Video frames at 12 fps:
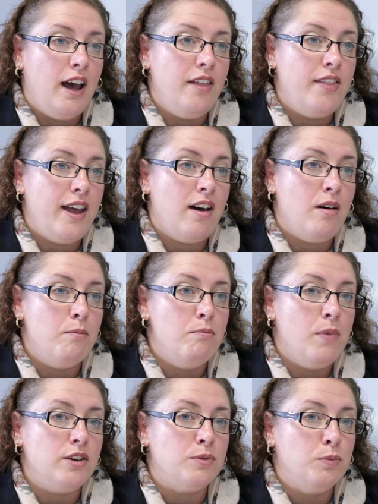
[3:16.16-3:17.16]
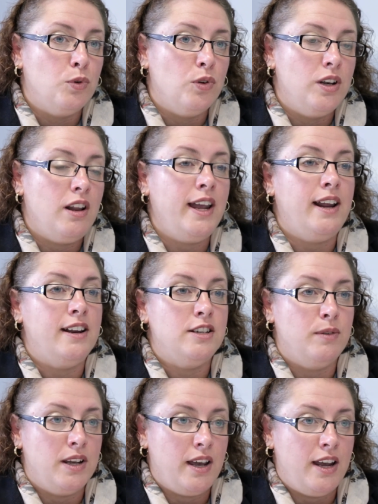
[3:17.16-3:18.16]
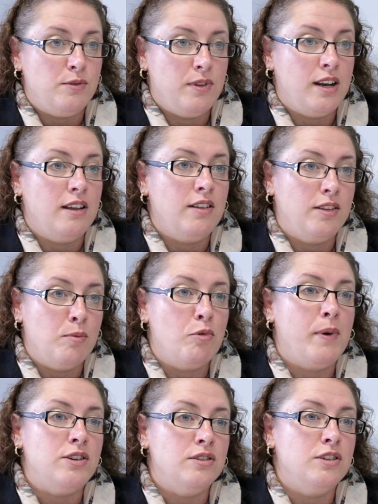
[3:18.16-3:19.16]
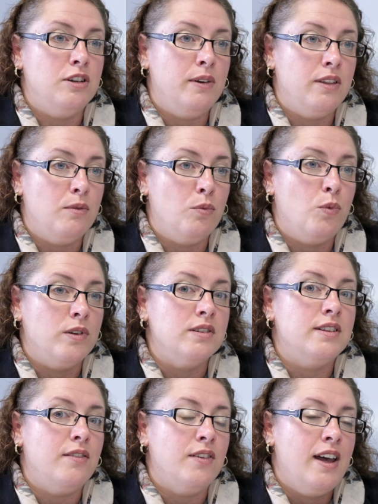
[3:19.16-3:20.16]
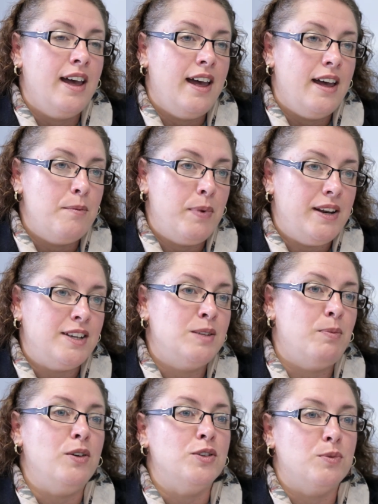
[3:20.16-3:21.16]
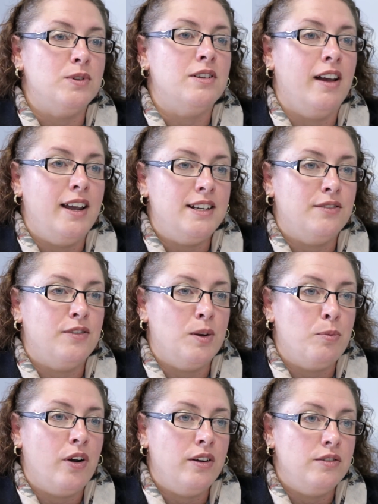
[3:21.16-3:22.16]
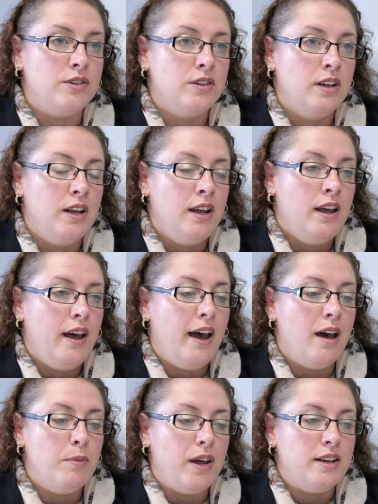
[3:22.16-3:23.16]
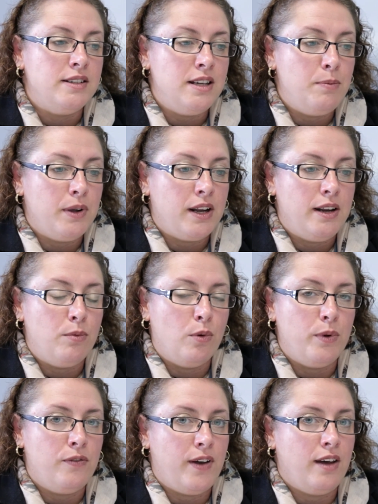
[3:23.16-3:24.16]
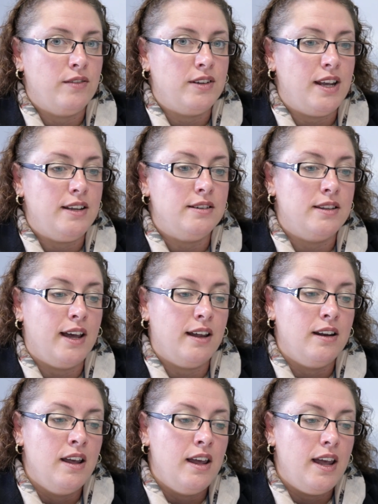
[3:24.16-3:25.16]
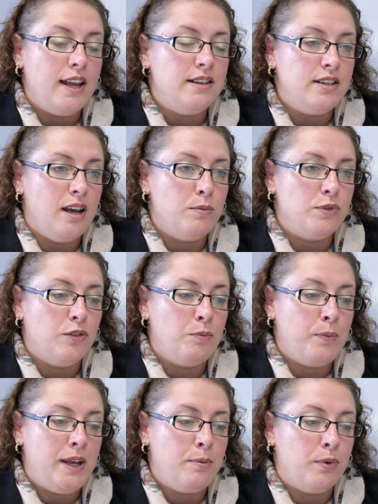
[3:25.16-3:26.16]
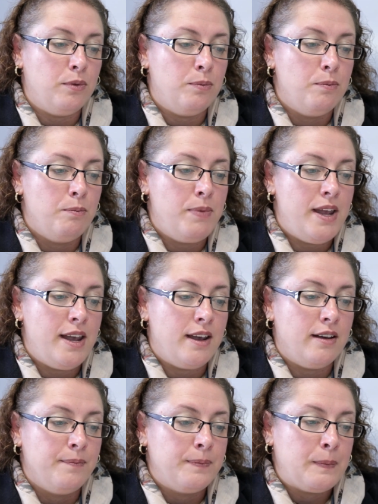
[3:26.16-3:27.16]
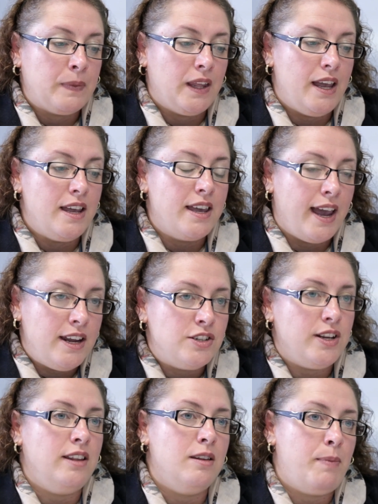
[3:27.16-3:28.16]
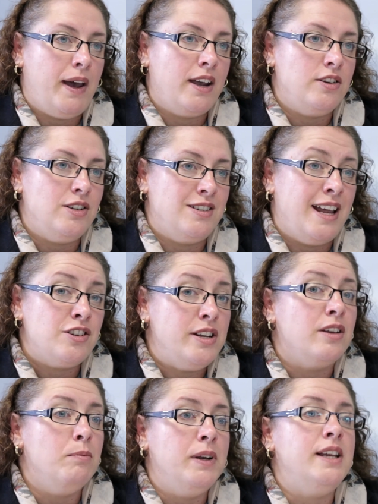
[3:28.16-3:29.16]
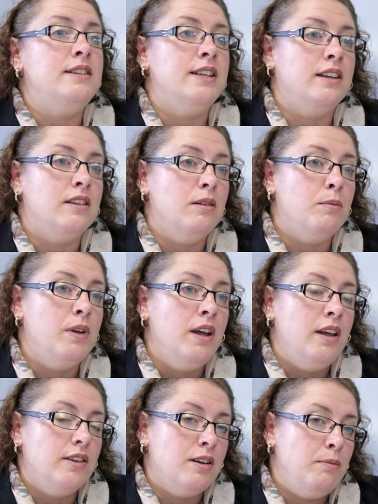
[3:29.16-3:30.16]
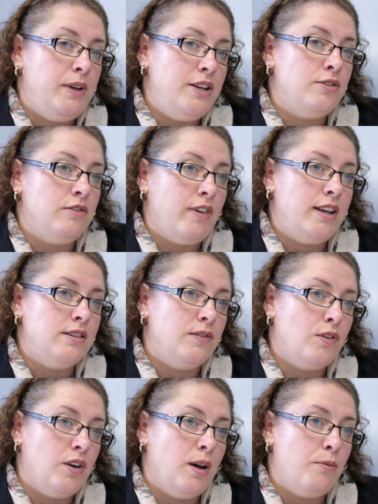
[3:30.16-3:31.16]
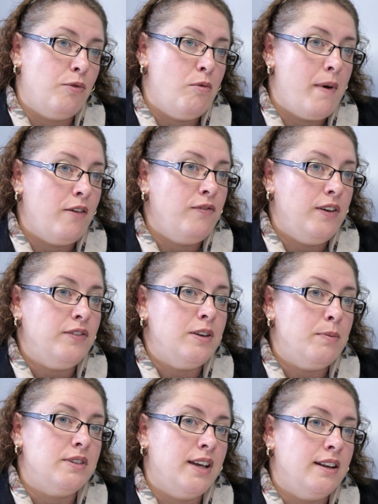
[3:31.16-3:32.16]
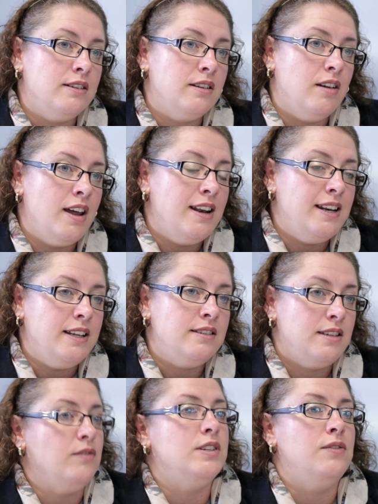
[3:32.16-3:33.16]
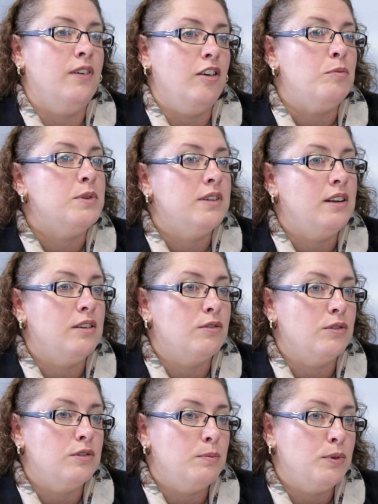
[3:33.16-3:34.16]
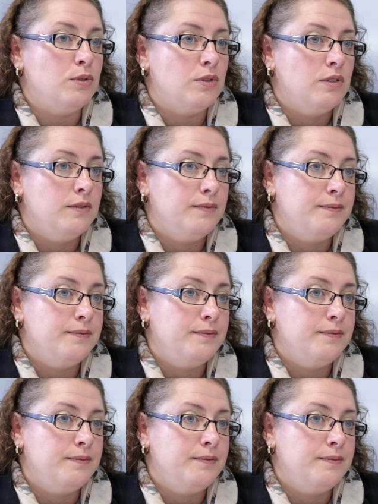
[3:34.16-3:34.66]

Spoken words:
and they are much more likely to engage with anything that probation do with them once they've been exposed to a slightly different approach. And typically what we found is that in terms of people being engaged in the packages and actually completing them, the completion rates have gone up from about 50% to at least 75% across the board.